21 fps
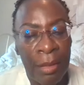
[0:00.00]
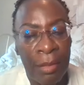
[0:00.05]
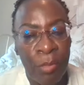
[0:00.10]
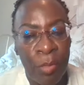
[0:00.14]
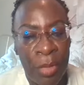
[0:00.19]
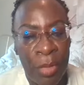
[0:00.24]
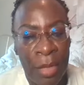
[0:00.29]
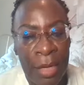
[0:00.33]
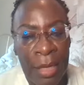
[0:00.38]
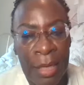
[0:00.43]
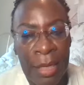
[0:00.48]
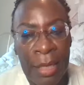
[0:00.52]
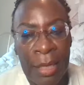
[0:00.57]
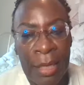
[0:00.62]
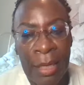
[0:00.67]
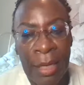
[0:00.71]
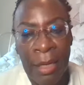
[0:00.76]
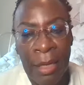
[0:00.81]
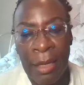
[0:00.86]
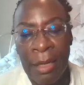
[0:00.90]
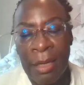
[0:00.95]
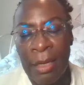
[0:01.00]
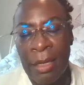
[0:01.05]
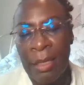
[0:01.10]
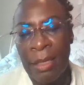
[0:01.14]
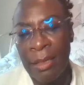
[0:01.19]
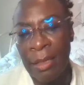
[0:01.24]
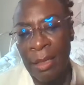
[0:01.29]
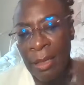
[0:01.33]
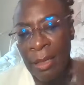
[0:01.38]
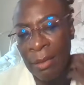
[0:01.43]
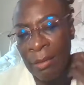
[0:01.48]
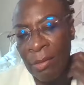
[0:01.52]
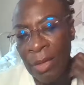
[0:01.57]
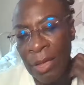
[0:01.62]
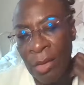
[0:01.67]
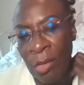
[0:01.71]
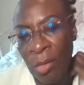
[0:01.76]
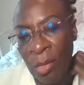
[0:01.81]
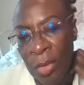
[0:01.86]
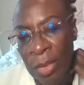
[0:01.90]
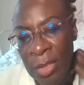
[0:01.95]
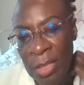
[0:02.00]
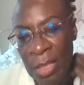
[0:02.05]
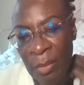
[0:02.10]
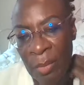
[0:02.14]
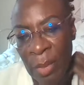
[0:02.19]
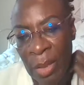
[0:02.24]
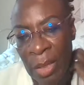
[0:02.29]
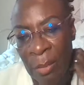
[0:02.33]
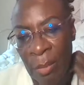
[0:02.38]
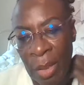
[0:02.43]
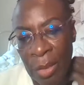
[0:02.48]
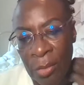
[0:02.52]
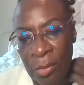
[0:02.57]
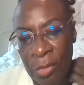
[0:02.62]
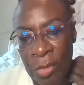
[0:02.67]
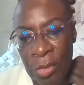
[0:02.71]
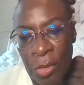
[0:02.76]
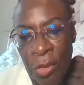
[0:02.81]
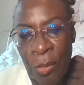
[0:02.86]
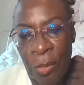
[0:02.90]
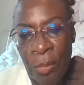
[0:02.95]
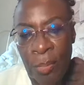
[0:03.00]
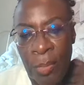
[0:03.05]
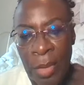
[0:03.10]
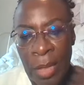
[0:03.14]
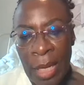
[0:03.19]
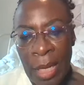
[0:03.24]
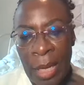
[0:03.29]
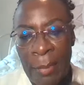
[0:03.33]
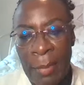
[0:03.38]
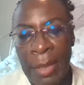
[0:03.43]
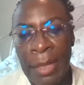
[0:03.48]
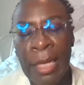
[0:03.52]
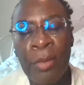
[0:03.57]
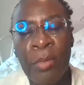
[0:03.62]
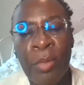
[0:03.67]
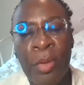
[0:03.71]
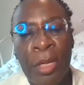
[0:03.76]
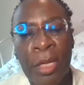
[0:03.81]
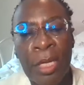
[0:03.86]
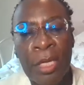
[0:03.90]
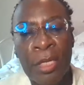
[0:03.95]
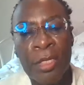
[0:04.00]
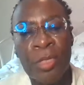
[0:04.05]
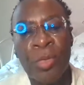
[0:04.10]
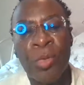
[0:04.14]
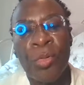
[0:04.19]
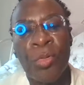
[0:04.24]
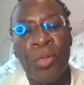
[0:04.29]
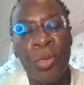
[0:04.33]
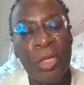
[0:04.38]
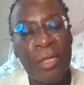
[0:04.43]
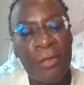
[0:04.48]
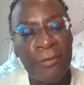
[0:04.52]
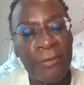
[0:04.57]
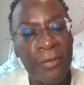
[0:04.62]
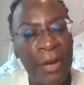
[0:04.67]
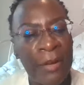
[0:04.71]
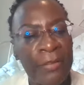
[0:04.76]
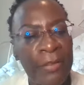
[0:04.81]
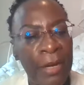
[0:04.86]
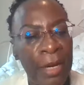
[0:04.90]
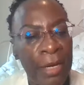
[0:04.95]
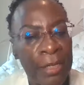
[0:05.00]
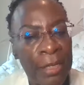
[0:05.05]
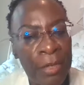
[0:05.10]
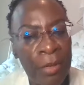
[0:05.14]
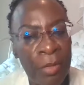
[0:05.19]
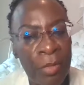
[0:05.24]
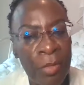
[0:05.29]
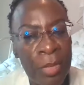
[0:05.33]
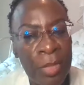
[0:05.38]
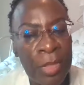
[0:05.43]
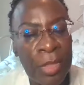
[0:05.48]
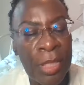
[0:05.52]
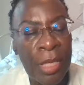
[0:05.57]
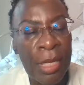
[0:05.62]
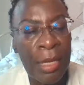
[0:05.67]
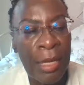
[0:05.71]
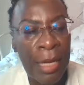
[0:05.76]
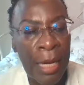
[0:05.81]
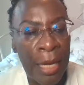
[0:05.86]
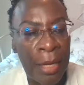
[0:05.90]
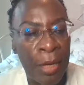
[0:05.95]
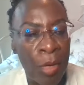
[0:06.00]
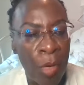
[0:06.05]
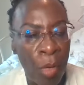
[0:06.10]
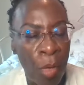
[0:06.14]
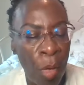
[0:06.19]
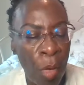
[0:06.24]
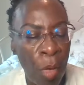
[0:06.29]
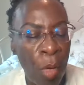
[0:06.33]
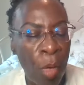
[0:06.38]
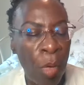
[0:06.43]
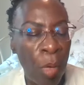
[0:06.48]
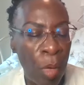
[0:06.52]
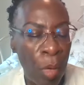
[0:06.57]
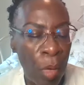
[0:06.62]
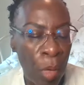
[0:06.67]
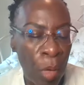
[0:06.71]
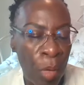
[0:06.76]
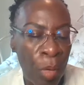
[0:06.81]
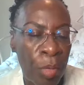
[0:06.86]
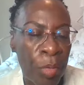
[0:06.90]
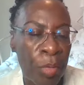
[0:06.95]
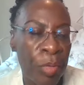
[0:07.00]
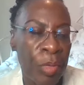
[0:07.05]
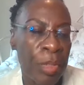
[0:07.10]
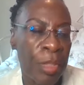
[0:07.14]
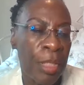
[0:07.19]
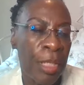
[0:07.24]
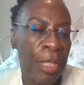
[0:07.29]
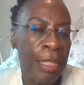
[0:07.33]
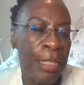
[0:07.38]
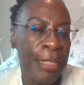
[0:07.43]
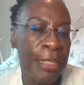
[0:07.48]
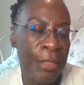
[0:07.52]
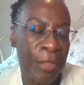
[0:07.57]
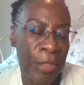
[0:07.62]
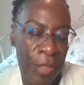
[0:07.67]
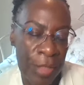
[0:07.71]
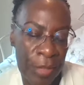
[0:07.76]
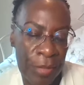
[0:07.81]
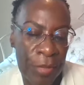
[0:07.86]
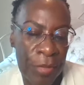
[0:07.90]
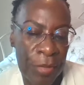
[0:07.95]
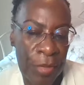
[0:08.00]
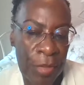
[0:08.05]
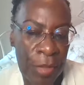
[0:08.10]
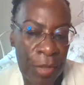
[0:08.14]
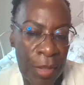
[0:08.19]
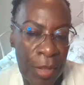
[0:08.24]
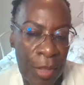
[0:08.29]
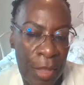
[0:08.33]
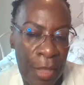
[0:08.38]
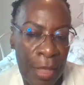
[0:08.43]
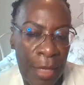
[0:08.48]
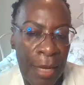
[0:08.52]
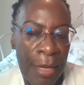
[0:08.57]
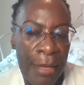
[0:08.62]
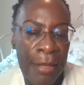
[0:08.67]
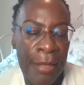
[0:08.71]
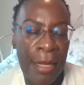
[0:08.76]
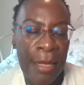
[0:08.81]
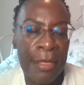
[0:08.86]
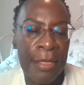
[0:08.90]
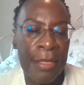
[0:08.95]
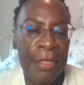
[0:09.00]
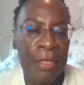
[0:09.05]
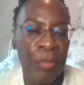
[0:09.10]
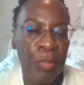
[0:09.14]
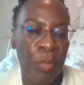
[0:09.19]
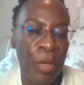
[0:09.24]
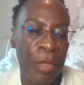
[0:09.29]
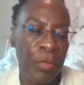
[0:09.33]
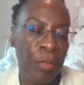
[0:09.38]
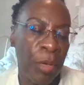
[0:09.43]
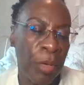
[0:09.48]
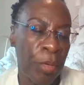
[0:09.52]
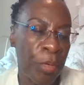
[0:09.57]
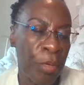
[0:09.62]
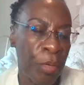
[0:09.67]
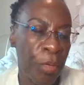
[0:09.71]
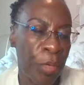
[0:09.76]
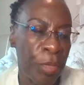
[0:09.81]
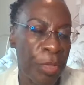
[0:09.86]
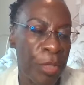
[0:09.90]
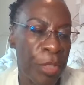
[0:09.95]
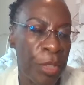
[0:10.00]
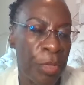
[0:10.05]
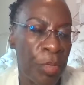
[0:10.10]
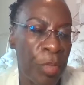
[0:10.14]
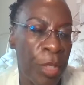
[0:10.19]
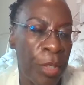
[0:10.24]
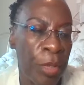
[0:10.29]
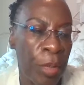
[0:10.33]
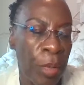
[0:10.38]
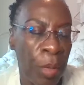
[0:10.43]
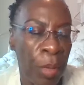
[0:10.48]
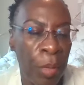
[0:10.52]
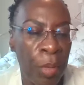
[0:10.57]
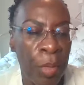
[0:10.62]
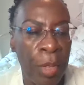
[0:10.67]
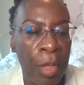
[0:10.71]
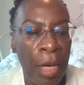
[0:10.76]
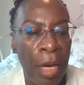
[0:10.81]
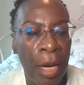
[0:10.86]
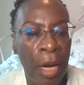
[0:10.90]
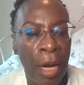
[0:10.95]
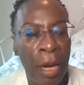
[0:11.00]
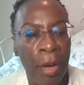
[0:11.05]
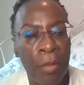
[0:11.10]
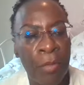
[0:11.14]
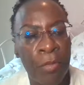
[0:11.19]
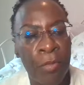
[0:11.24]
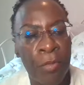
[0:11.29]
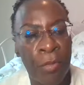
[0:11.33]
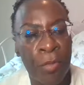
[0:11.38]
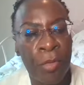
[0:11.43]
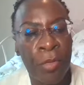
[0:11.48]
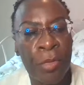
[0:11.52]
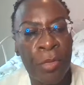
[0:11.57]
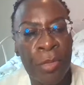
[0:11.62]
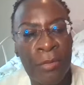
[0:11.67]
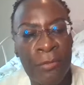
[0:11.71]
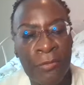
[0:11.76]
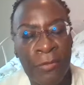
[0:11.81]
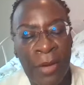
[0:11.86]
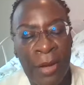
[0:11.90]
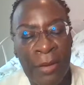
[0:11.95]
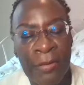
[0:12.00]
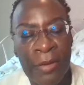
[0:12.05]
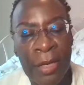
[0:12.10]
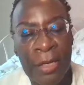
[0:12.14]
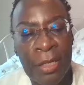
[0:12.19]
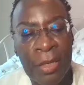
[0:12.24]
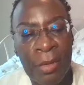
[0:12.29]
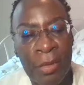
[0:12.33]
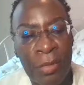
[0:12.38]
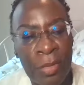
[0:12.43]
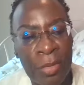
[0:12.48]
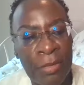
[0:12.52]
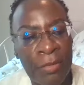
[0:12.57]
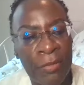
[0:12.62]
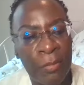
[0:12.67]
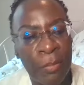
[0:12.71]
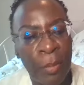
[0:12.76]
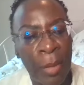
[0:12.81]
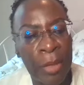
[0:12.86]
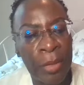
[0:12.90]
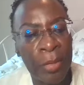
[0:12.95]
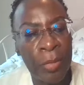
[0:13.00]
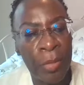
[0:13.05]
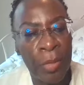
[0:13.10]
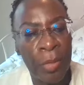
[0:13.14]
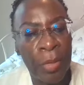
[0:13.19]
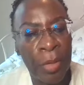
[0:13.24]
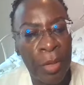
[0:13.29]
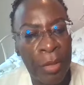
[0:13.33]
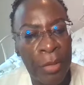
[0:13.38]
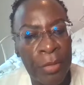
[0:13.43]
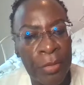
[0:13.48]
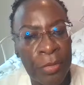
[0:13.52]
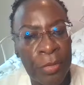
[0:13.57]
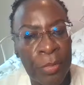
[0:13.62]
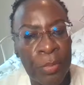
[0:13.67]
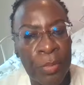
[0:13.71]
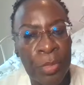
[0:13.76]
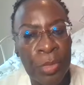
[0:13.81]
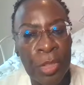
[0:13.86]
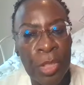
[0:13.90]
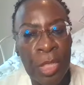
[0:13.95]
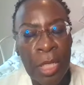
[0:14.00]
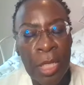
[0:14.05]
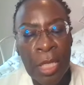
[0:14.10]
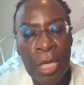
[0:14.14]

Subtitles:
with the naked eye, and you can only see them under the microscope. But anyway, so those 5 categories can all cause disease. And that is what we're going to concentrate on, how those 5 categories of microorganisms